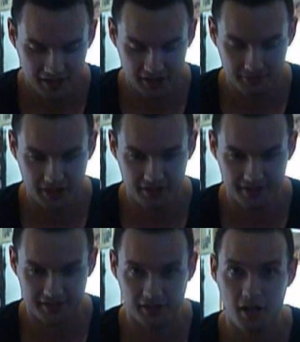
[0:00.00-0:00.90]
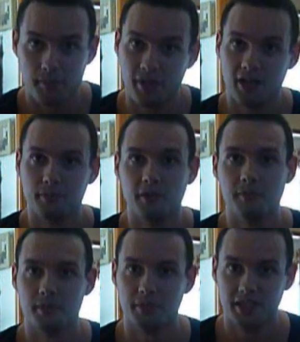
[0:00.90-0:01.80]
just because it's a compound
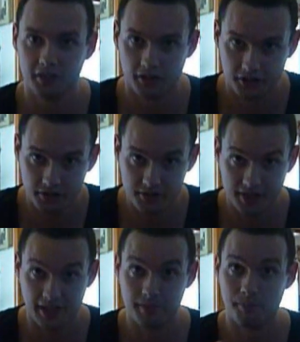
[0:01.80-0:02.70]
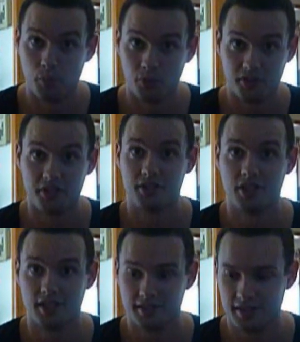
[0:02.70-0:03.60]
movement, meaning you're using more than
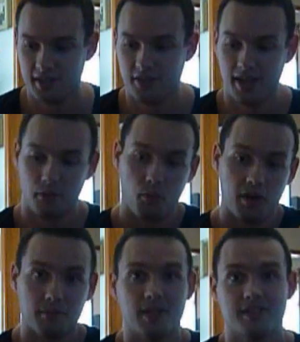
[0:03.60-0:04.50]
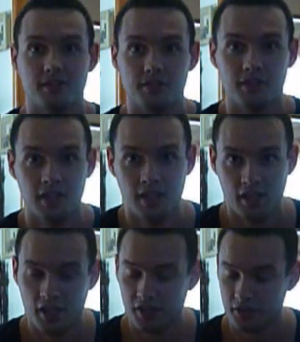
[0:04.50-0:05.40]
just that one muscle.
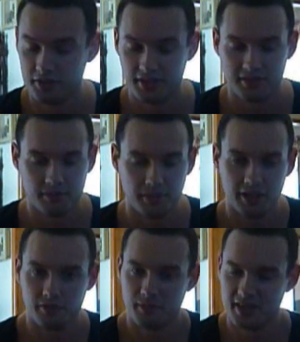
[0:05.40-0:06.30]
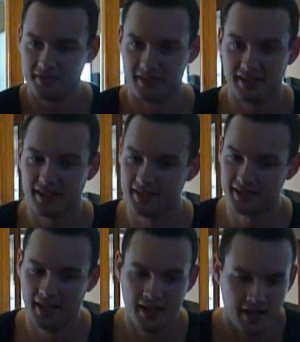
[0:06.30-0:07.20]
You're using so many different muscles in
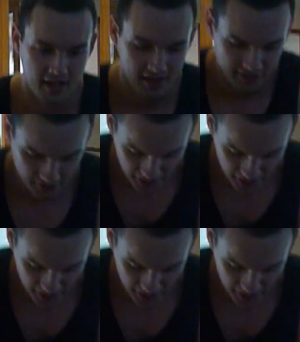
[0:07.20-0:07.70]
this. So